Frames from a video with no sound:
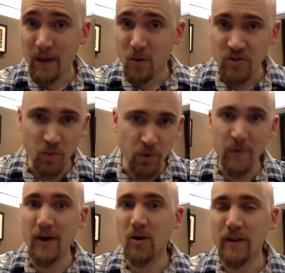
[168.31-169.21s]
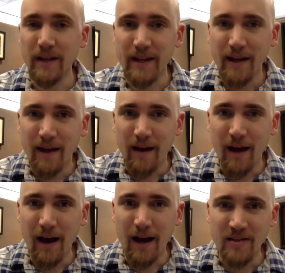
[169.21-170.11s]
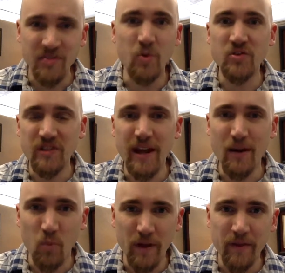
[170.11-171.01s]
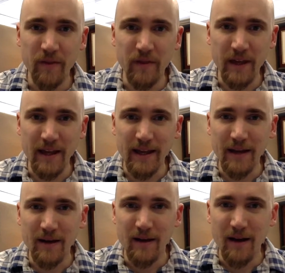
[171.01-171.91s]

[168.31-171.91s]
who still primarily associate with the